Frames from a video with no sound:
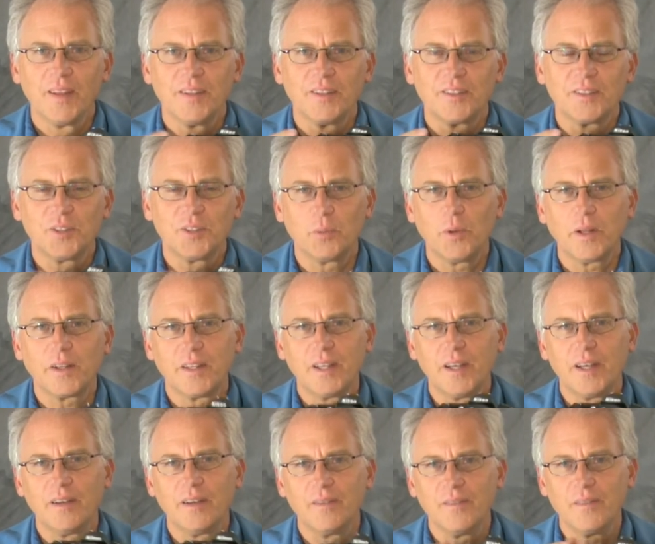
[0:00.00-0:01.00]
to what
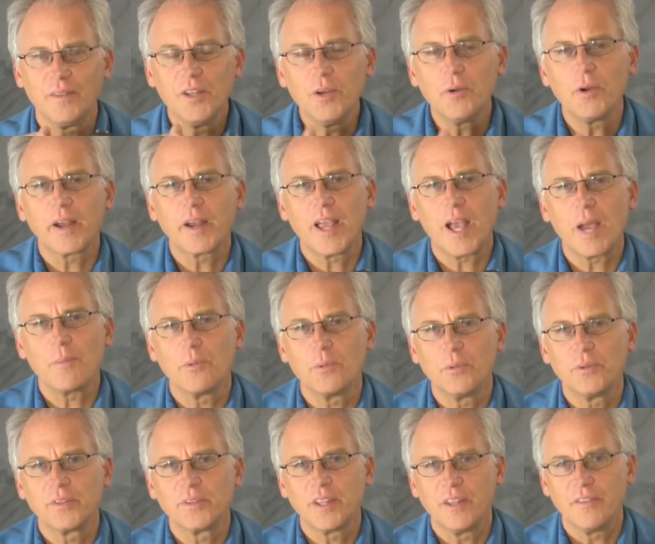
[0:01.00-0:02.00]
the newer camera
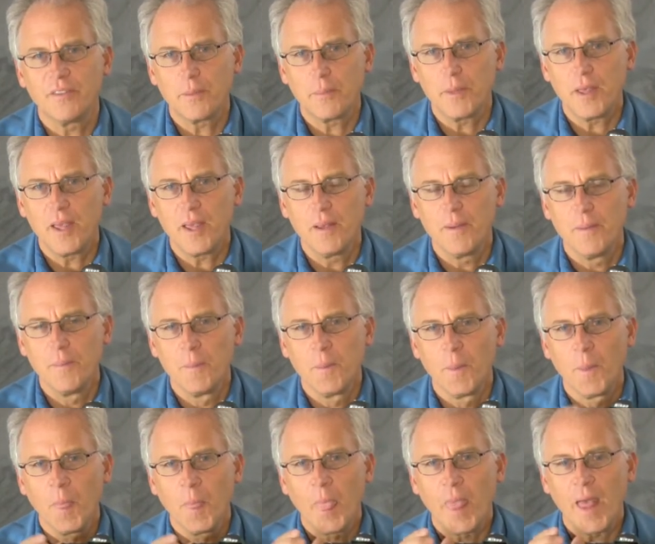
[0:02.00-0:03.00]
was giving me.
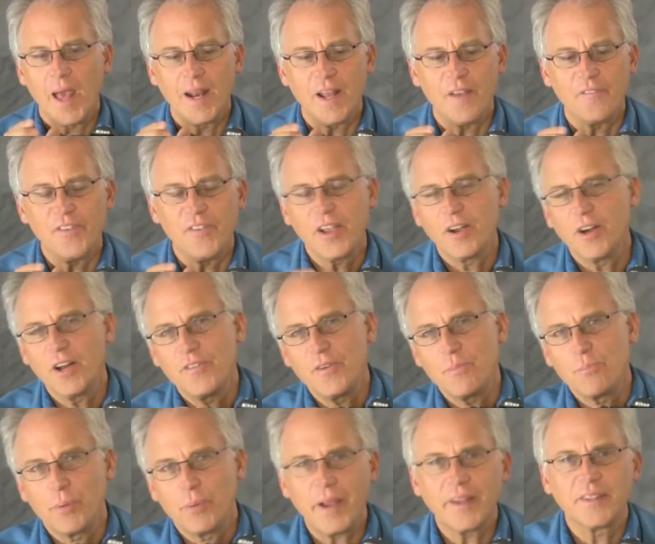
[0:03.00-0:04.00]
And I figured if
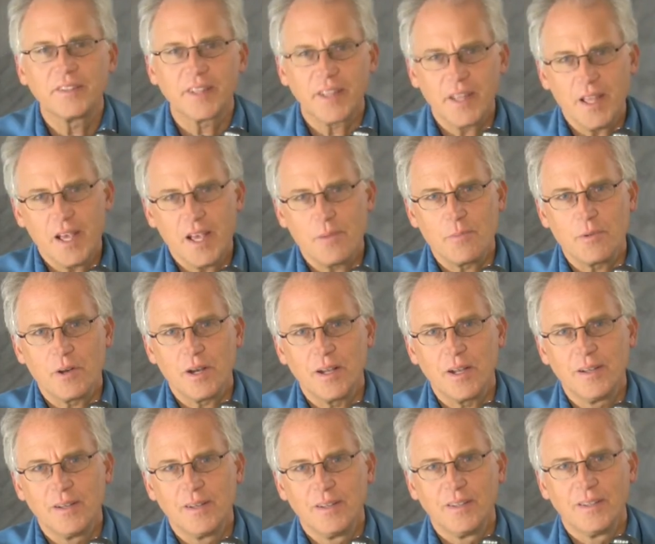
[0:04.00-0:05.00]
it breaks the
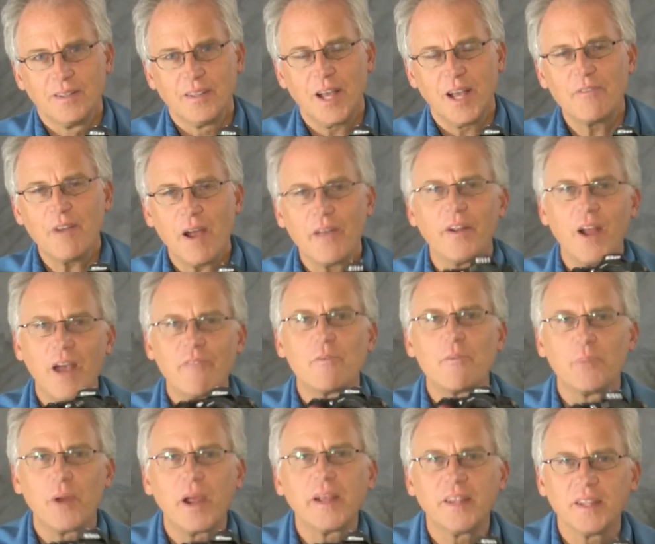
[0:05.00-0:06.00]
camera, I'd rather have
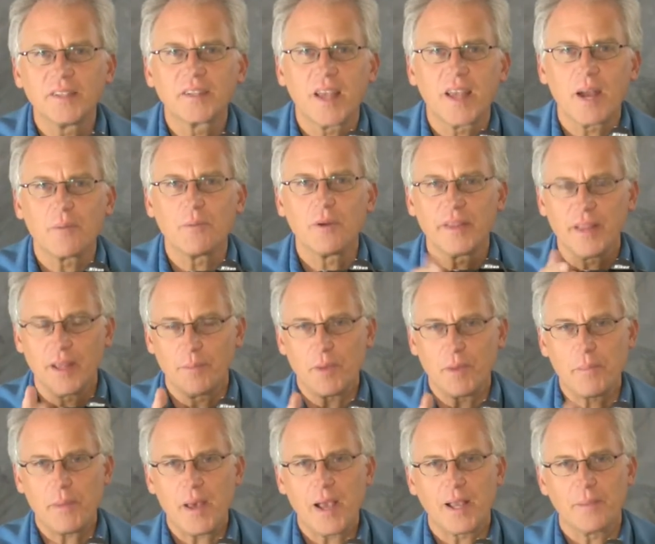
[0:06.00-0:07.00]
it break this camera than
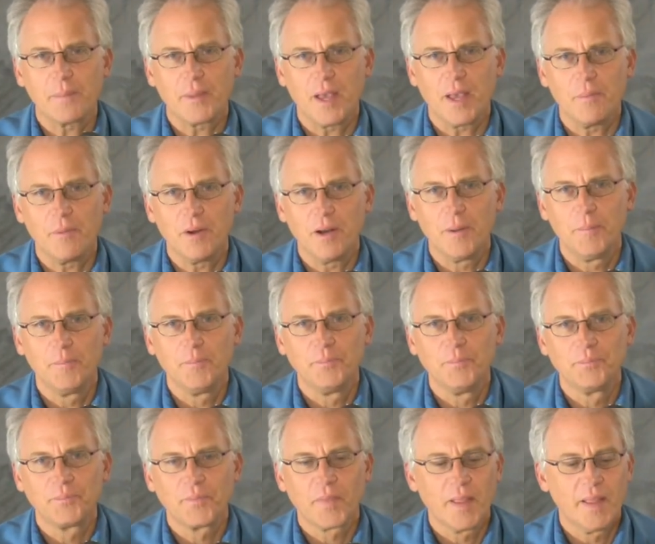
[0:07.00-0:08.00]
my backup camera.
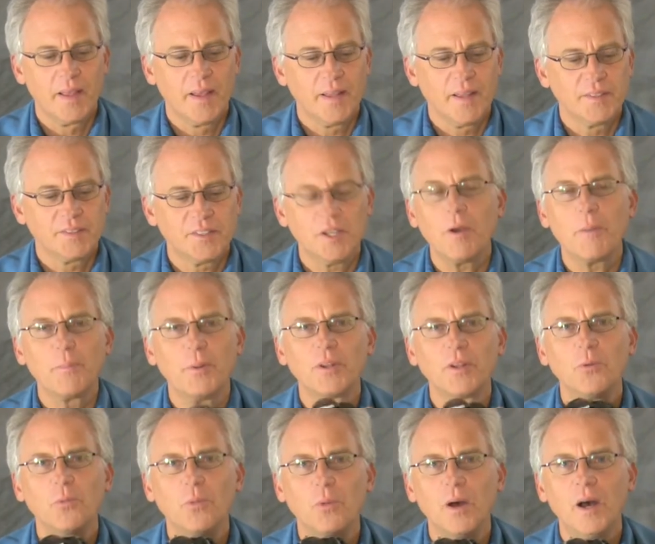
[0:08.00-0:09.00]
So I put
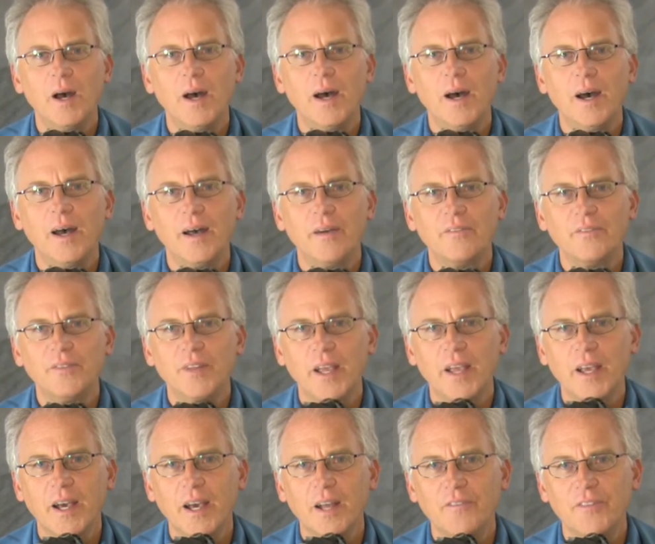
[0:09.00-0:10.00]
the uh,
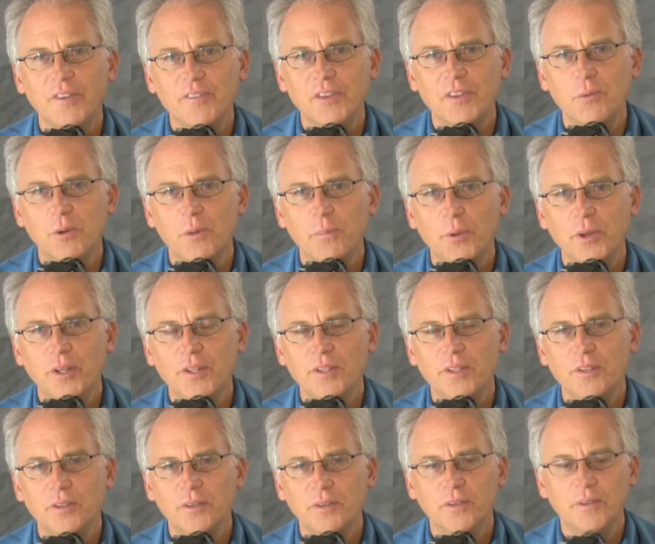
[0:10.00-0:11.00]
Nikon fifty-one point
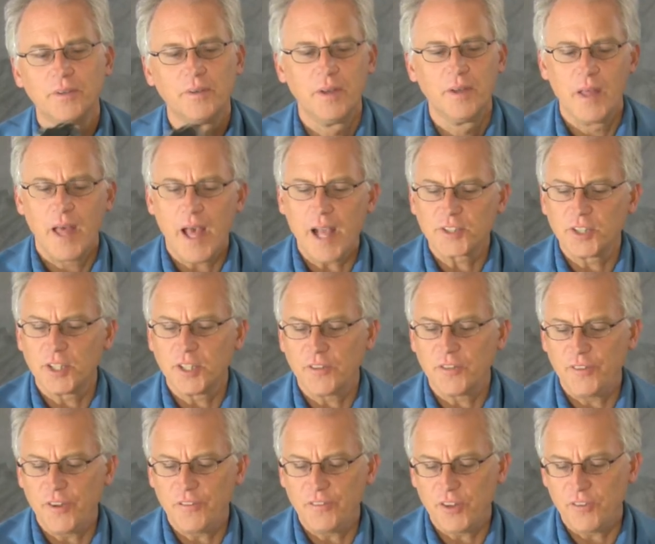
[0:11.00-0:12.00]
two, actually it's a
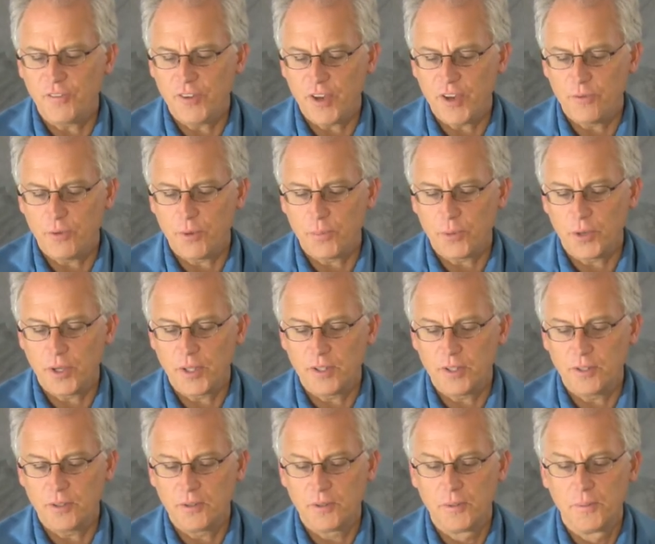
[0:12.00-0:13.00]
fifty-five one point
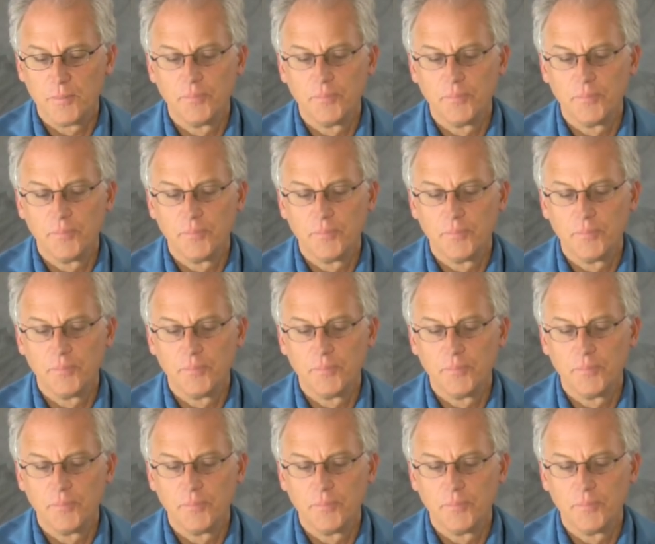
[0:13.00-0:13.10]
two,